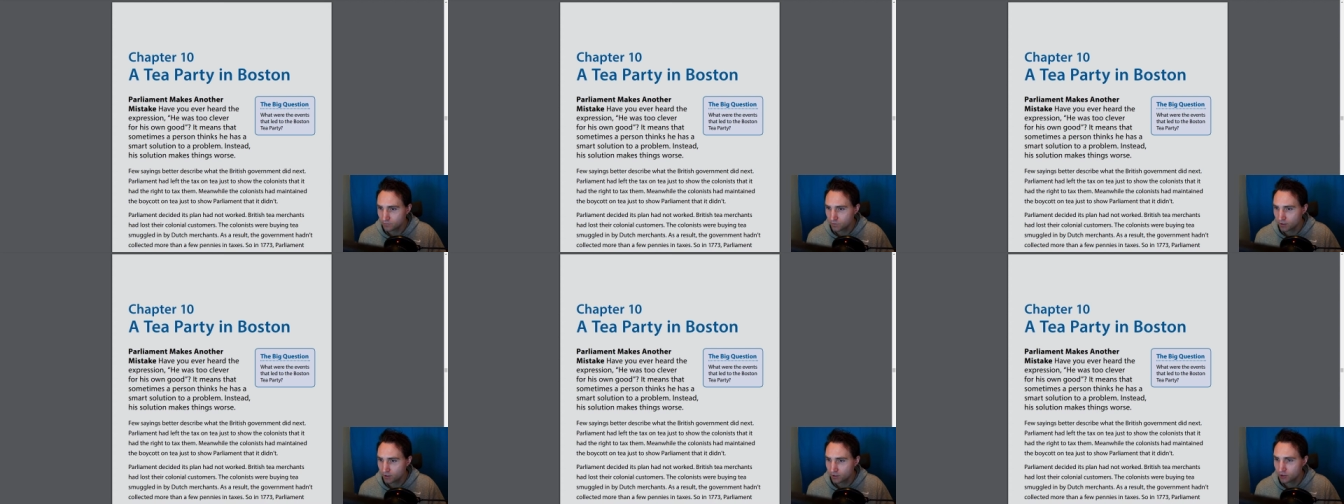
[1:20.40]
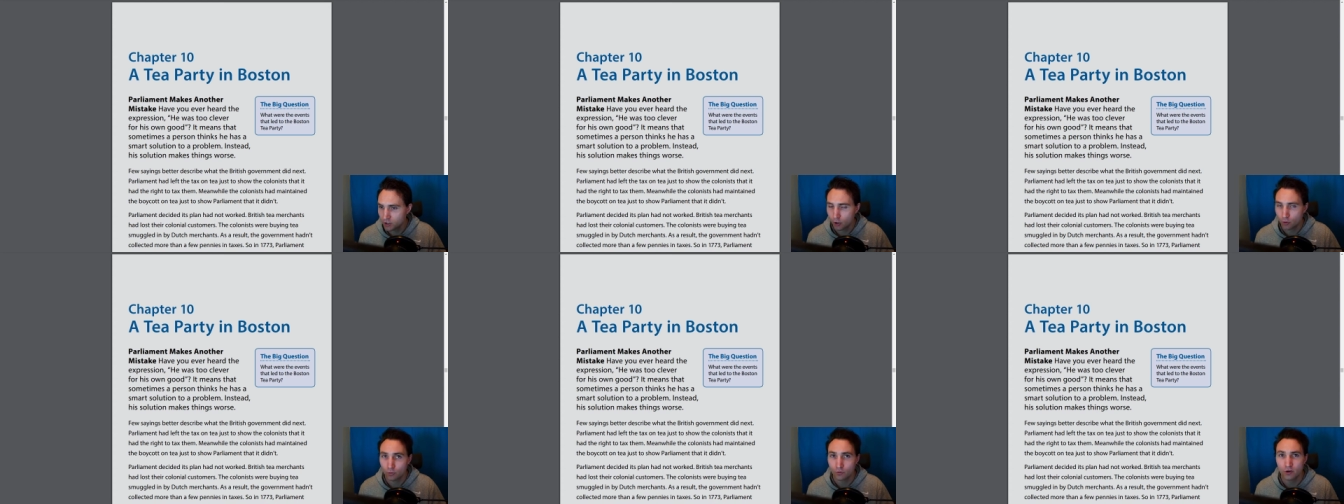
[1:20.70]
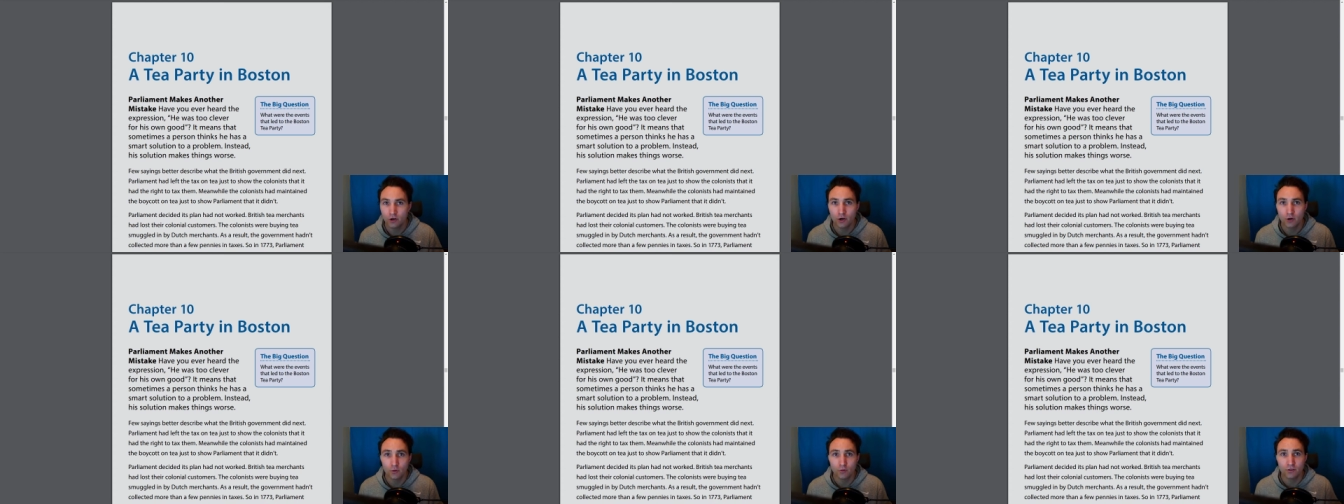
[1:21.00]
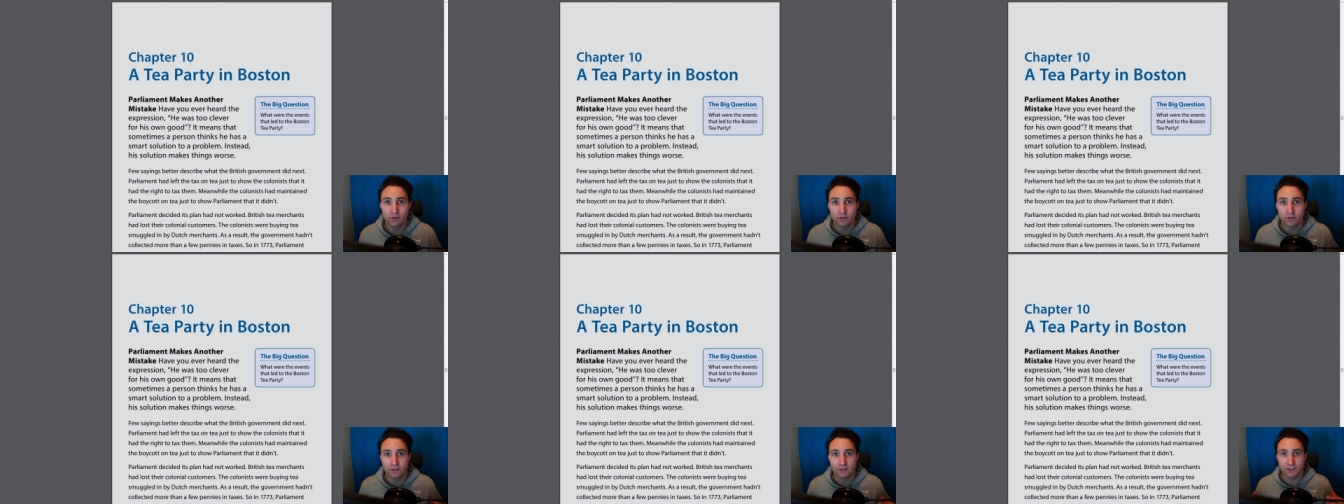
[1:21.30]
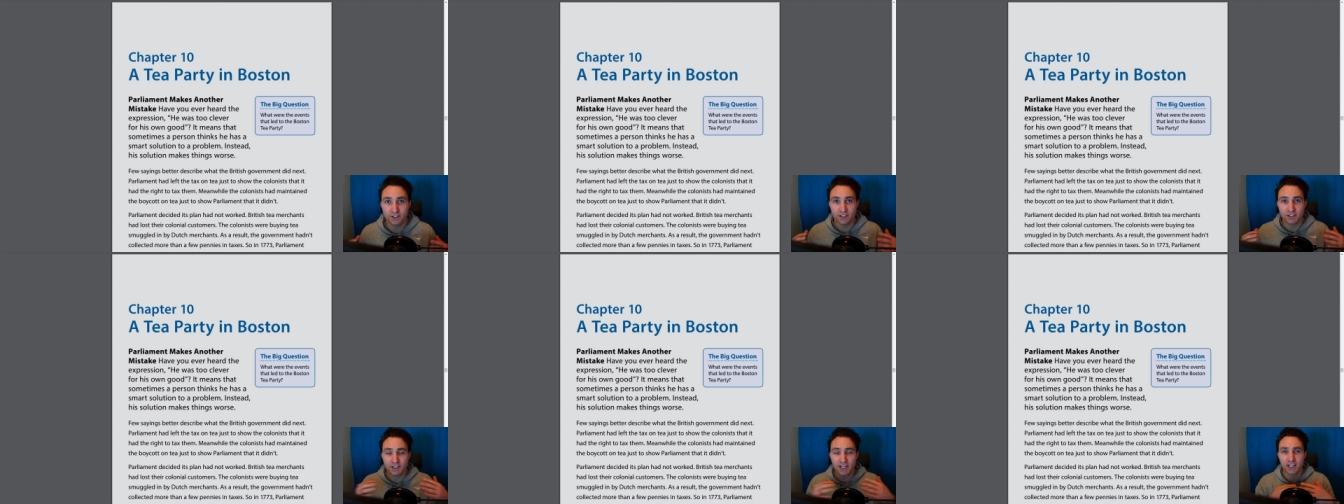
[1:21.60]
So there's
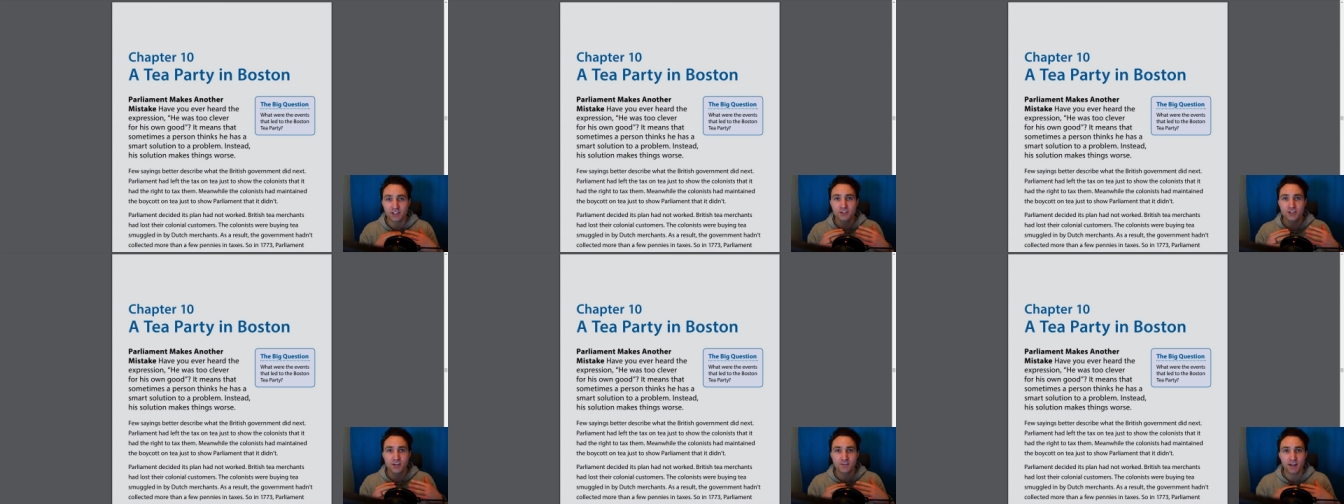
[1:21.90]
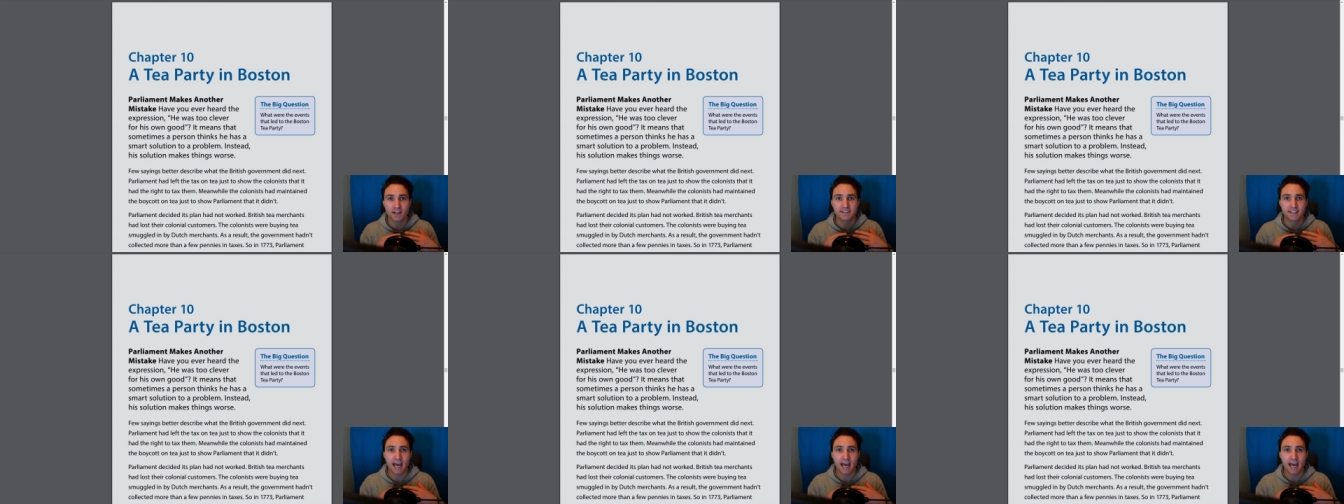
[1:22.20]
this tension that's